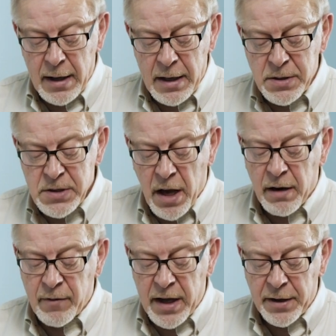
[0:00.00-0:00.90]
inside
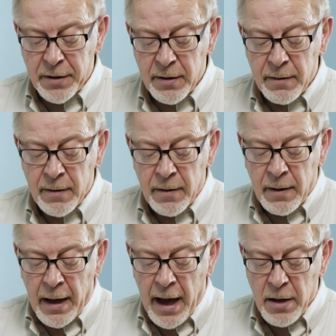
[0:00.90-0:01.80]
of that
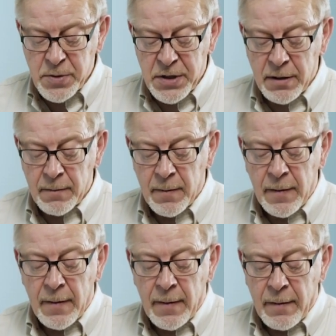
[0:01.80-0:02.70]
housing,
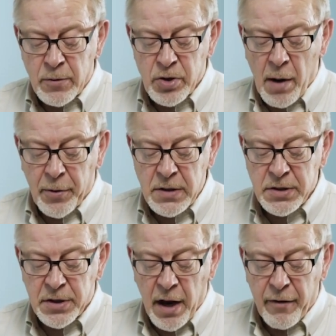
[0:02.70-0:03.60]
which operates
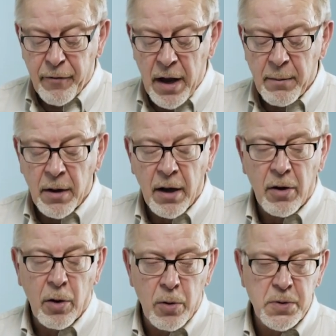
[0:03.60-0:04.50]
a diaphragm and
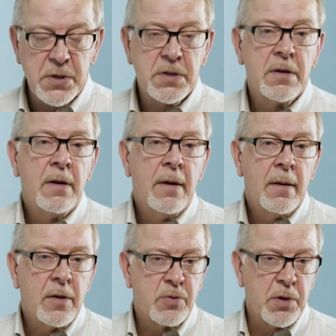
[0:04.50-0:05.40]
closes
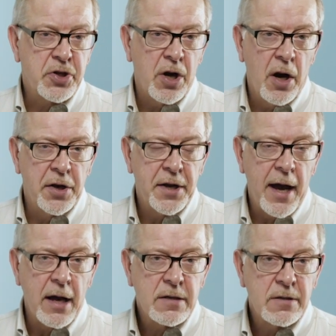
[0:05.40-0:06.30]
switch
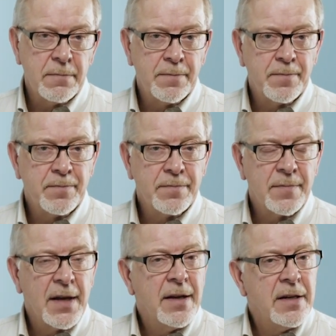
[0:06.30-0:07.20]
contacts.
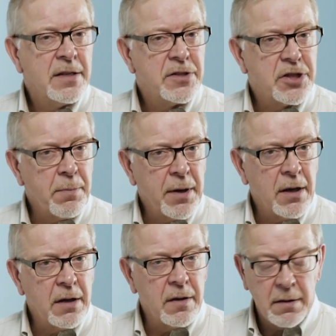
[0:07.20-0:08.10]

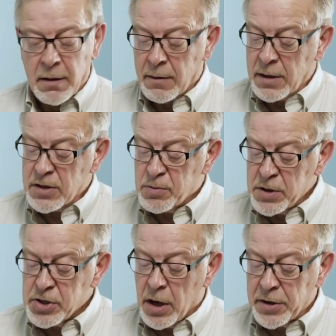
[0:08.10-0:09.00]
Typically, the
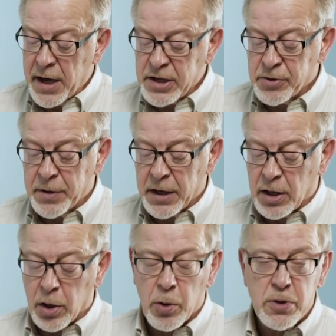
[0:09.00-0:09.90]
switch contacts are in a
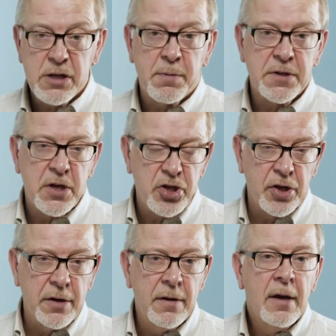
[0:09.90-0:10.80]
closed
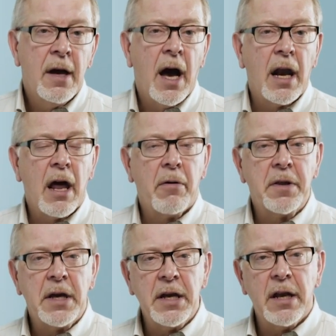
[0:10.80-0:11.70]
position, allowing
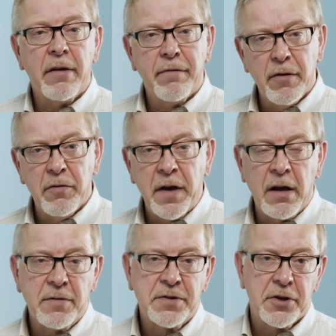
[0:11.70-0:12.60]
the inlet fill
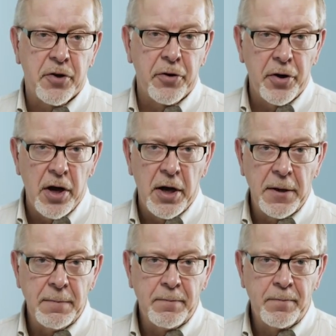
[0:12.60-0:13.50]
valves to turn on.